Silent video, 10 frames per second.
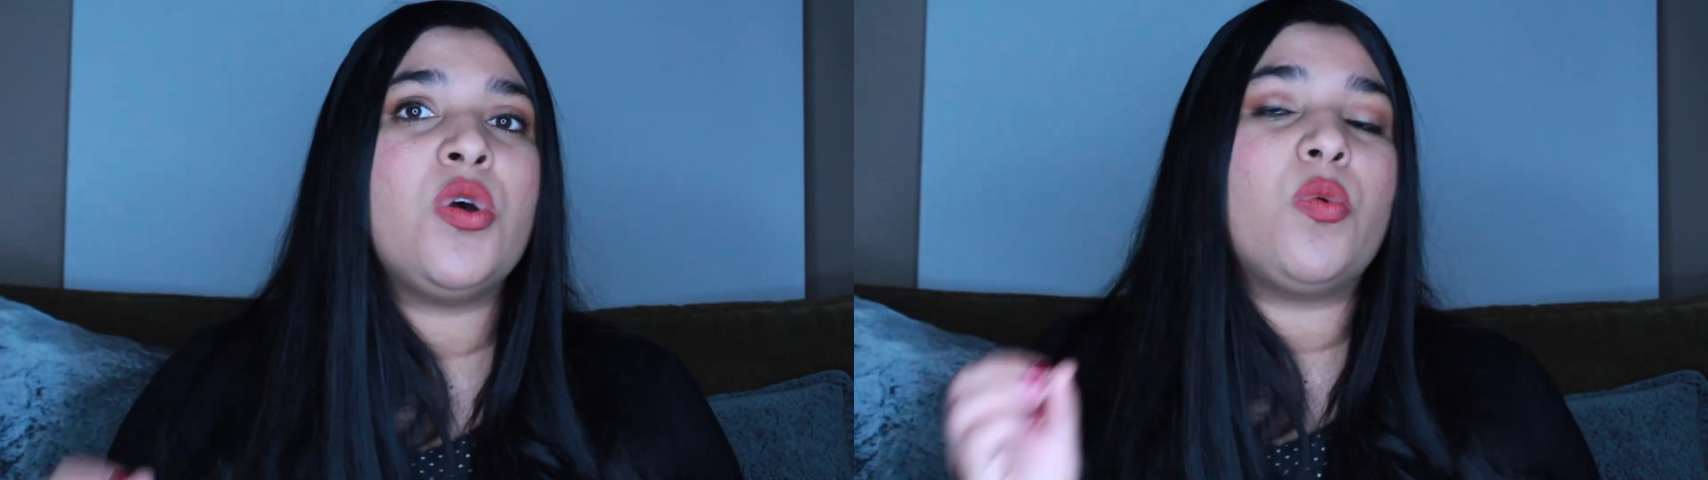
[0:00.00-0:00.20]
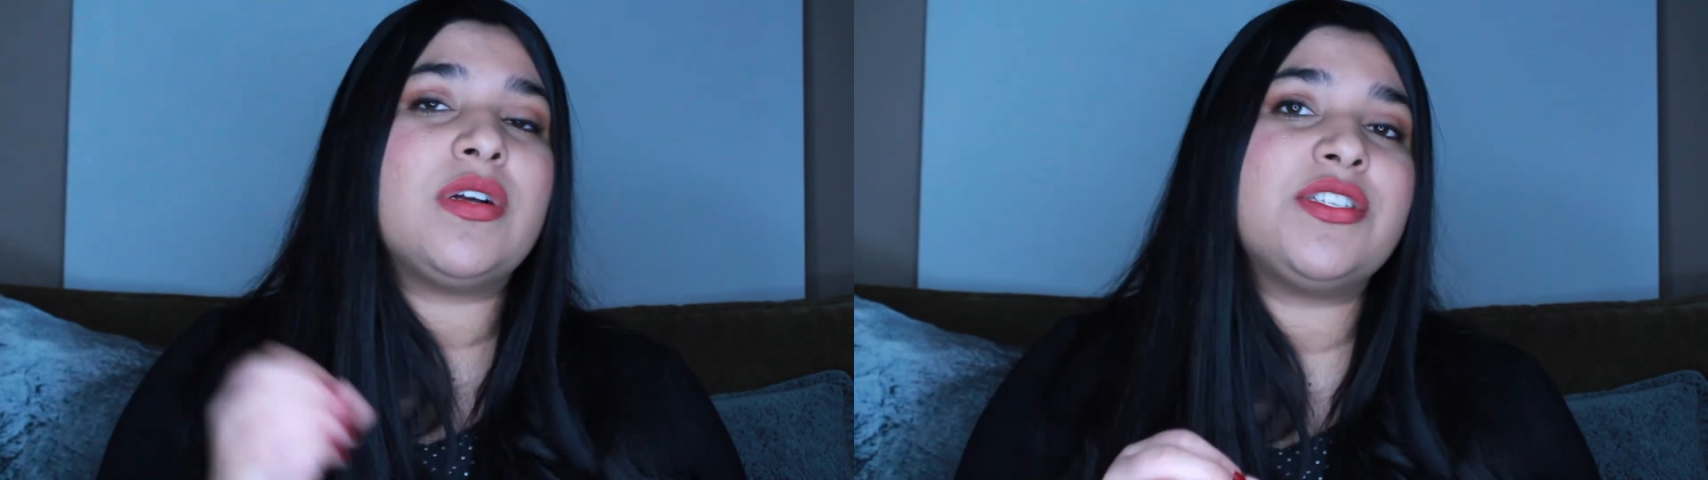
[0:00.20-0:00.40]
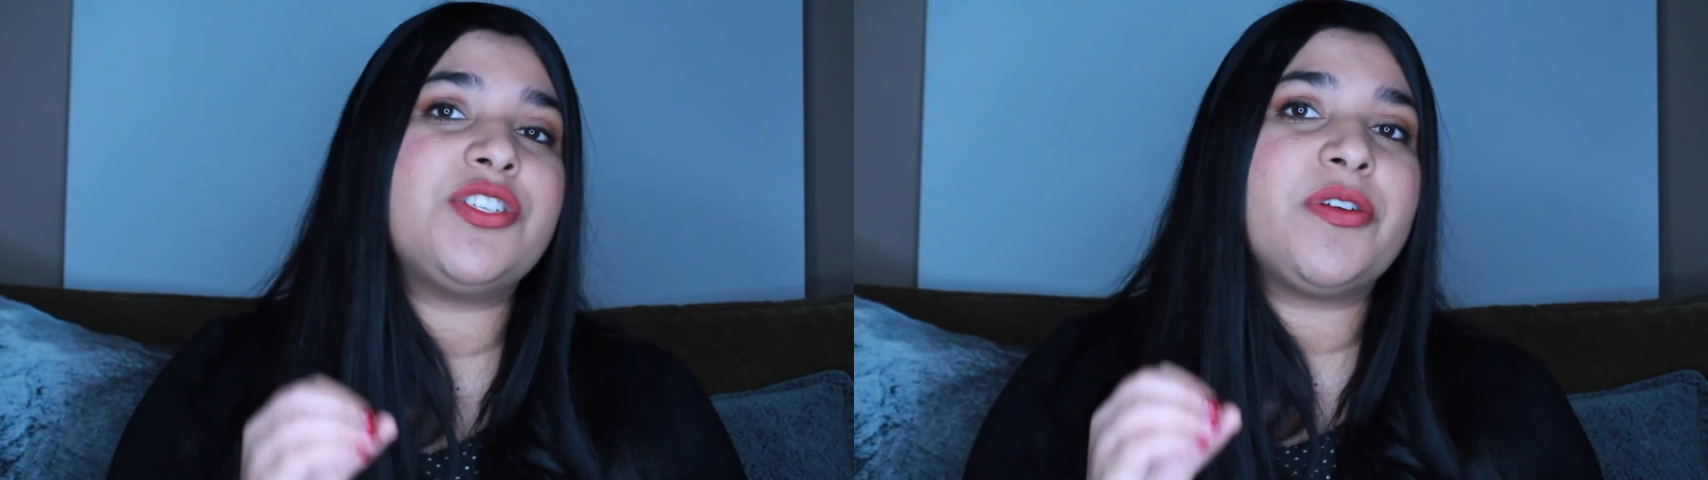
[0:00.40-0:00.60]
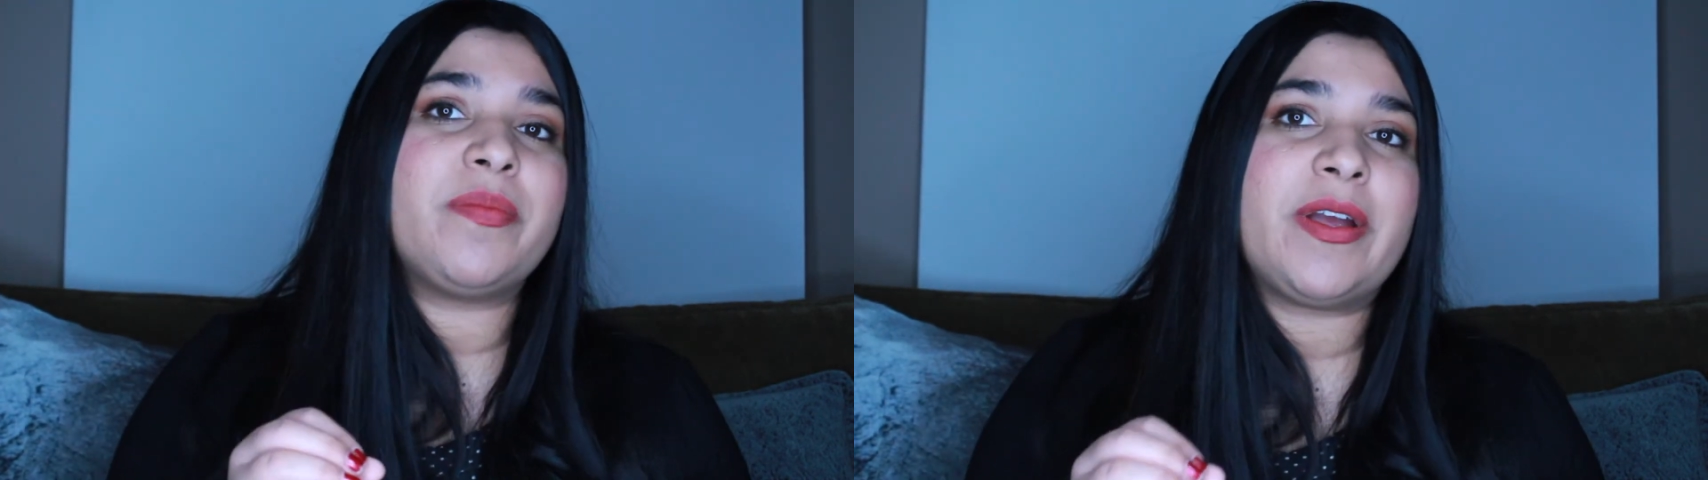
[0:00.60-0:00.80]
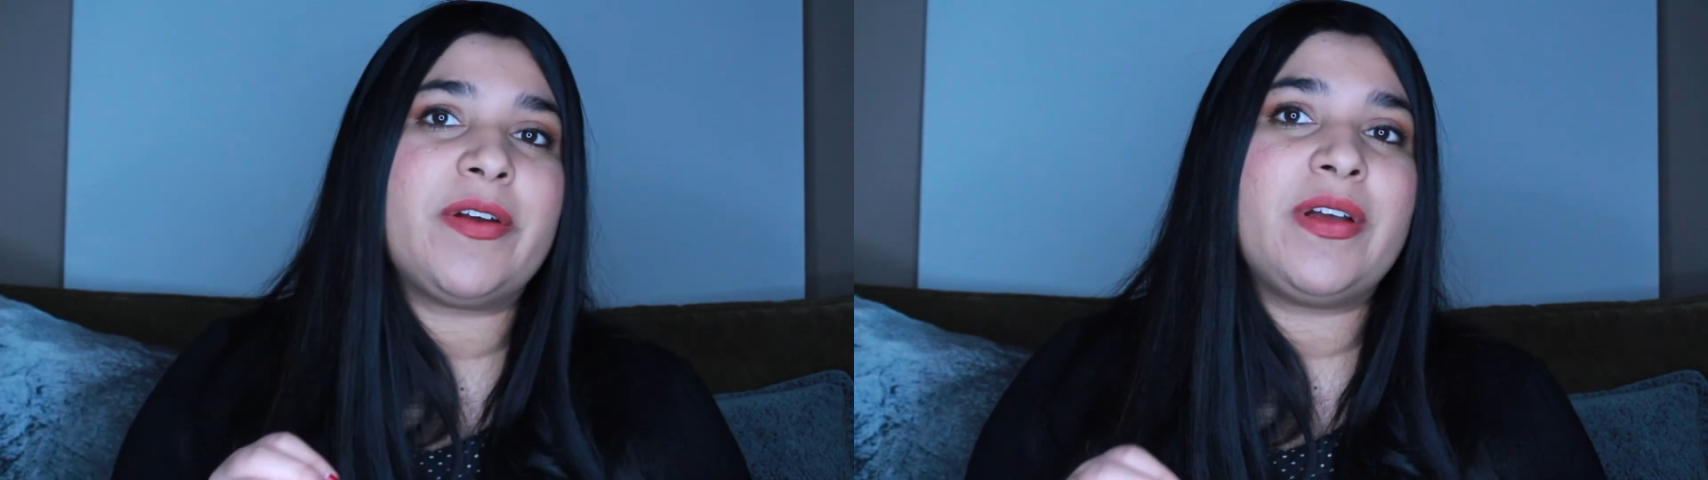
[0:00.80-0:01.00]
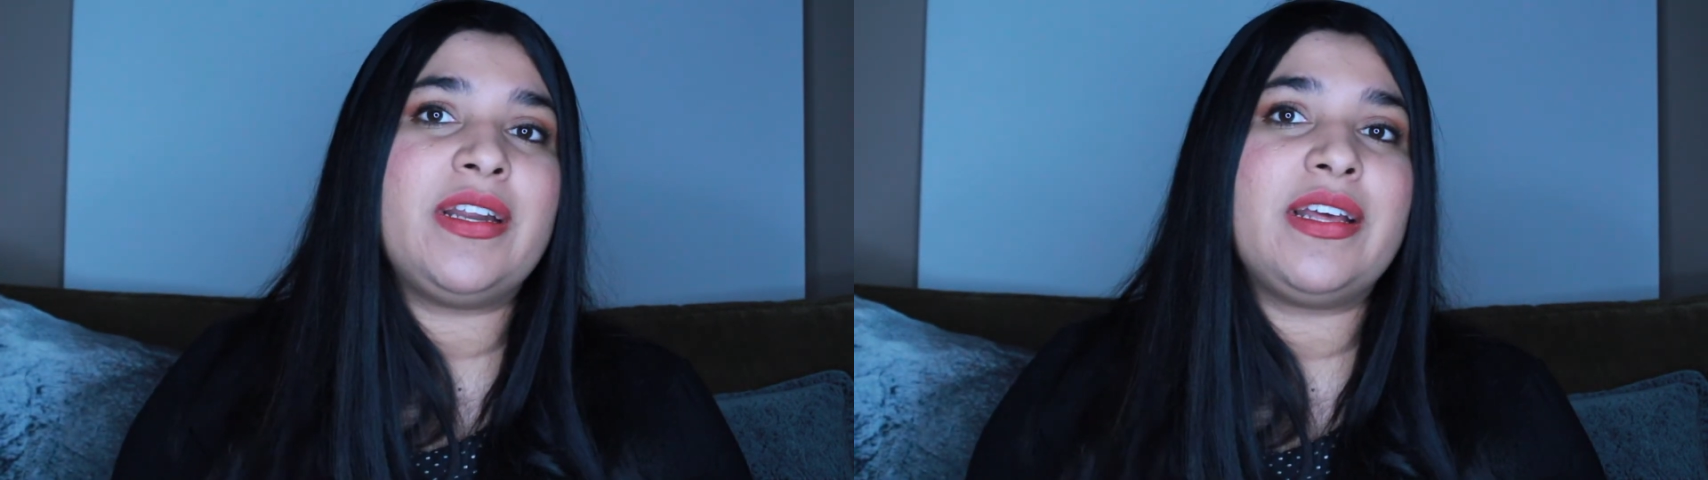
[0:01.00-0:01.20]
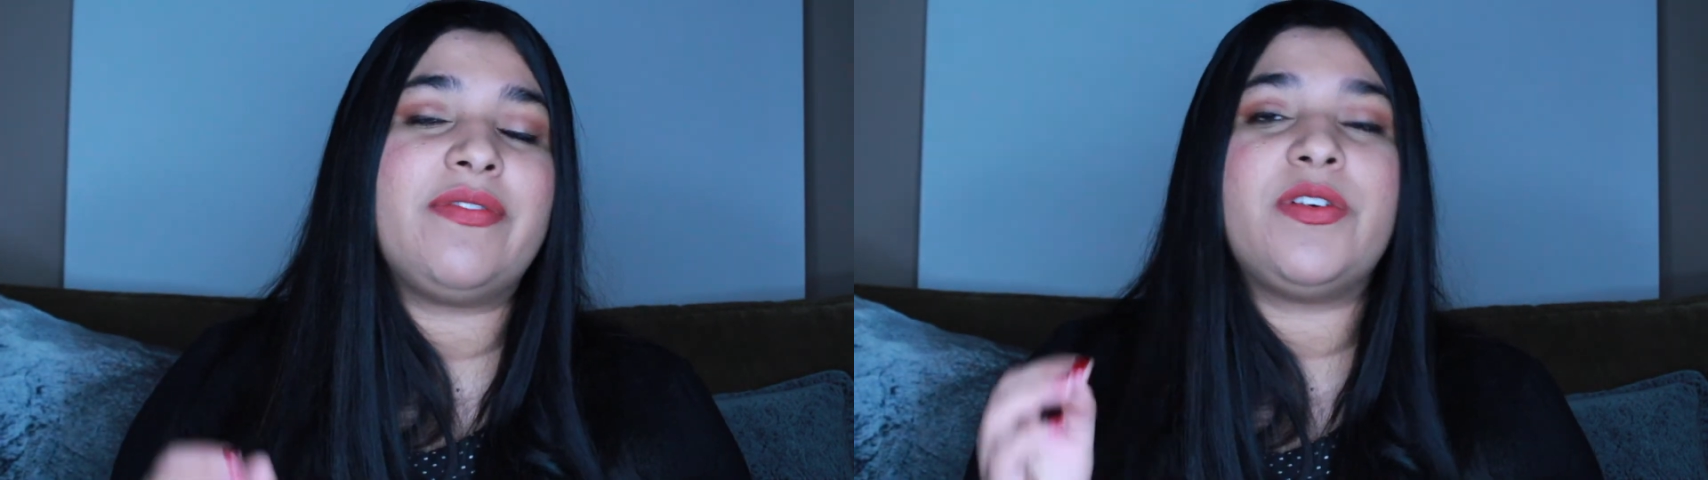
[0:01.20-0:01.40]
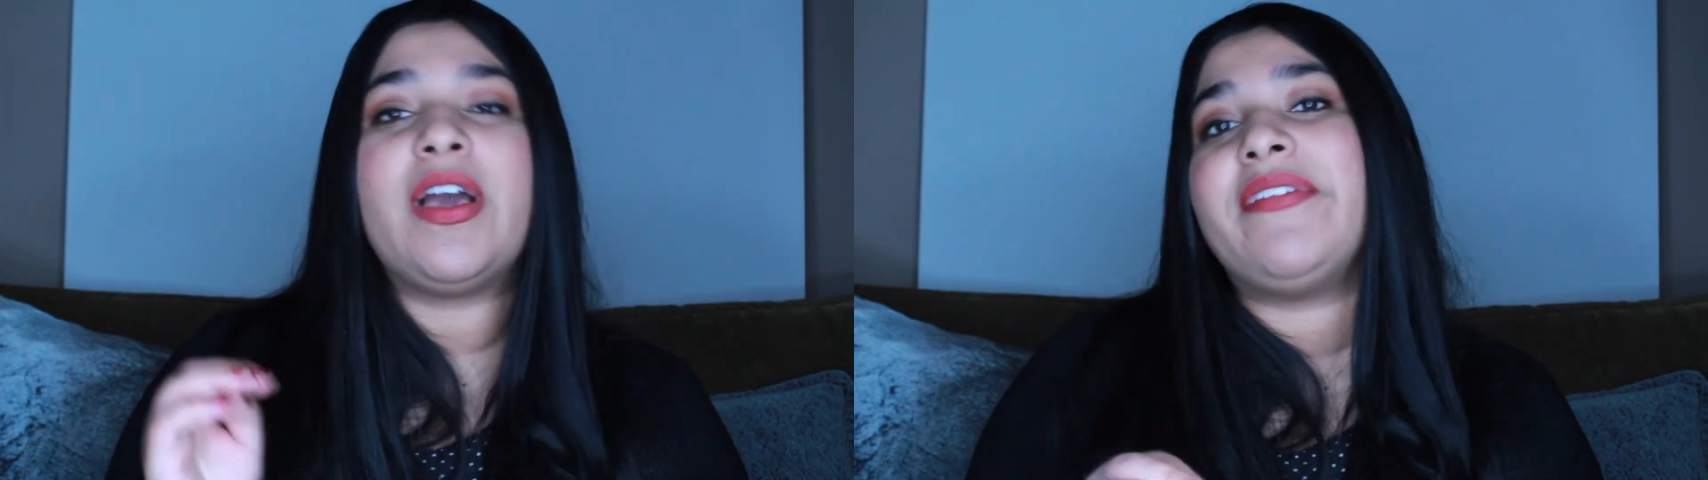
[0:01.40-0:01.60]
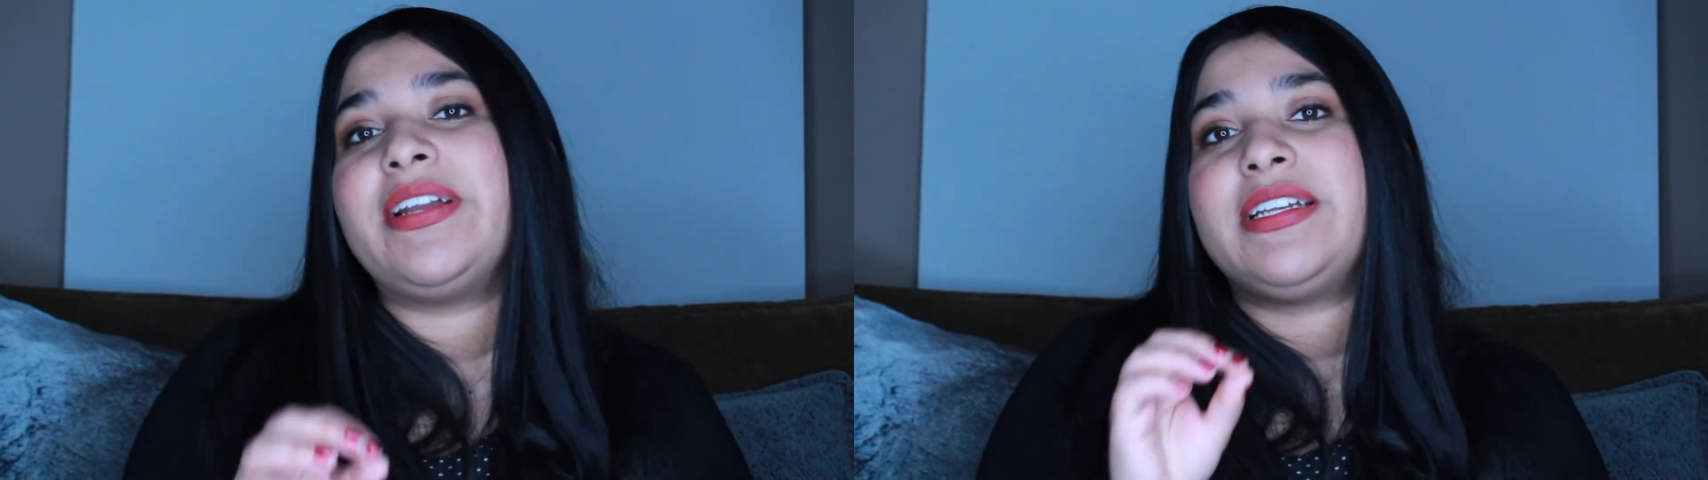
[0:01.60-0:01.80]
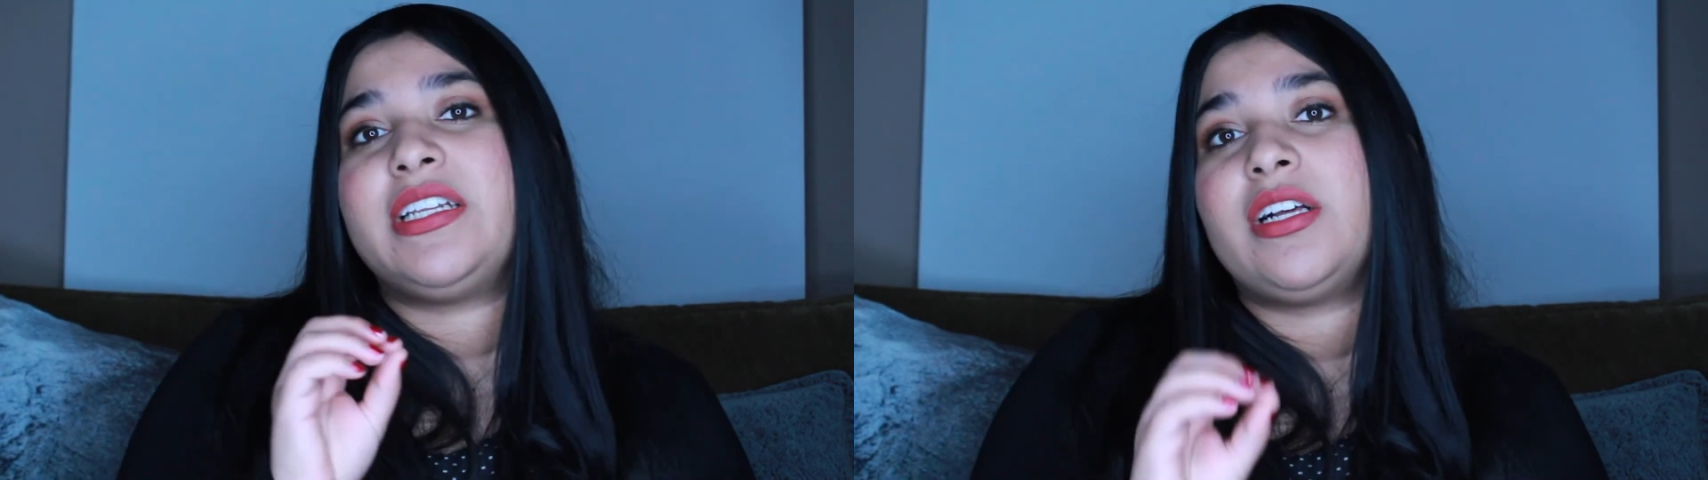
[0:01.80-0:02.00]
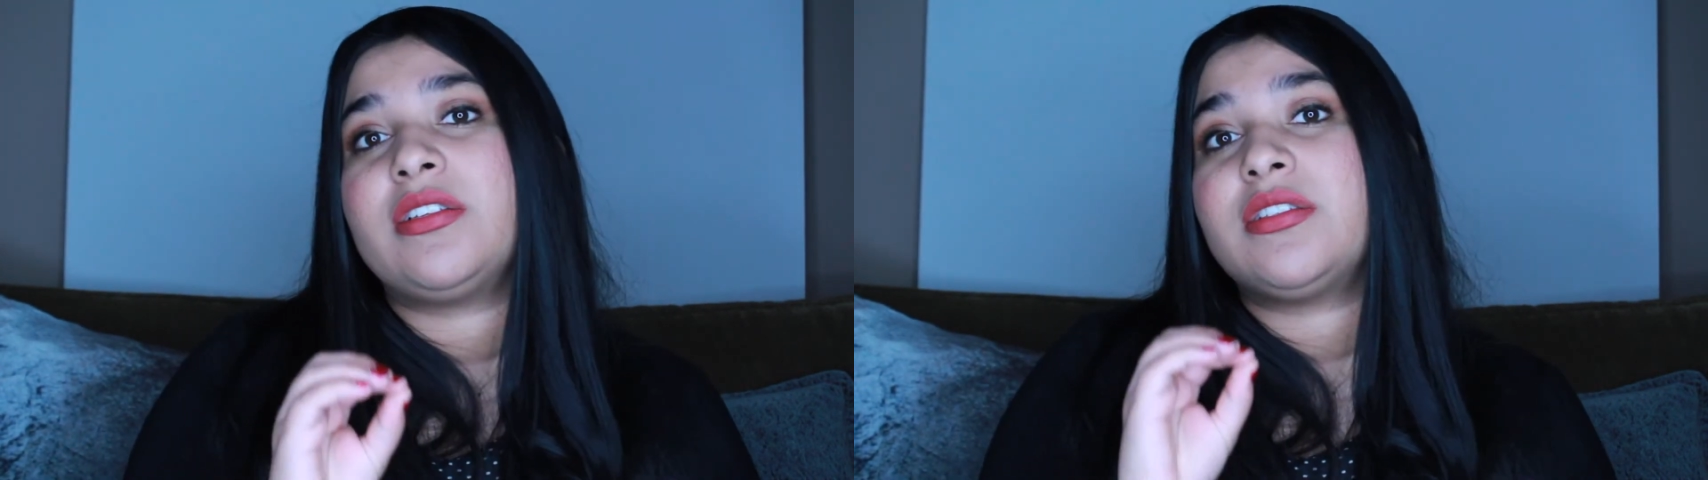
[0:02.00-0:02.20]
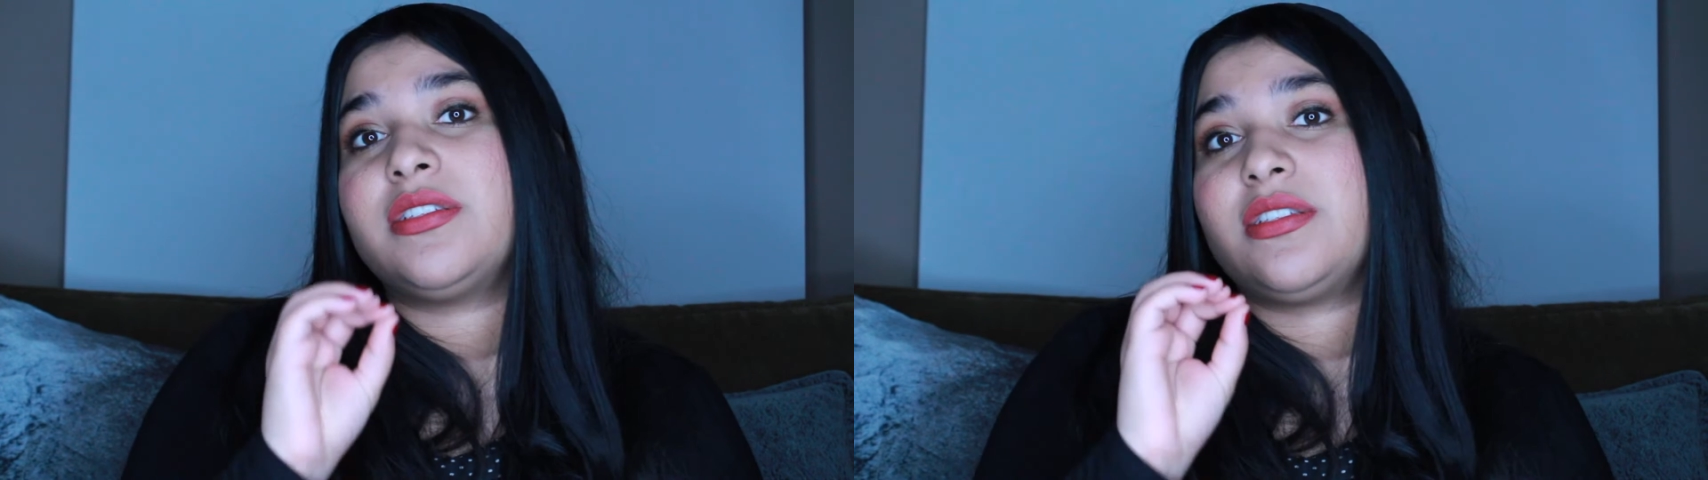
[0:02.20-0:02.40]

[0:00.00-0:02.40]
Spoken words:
once you're married, if you haven't dealt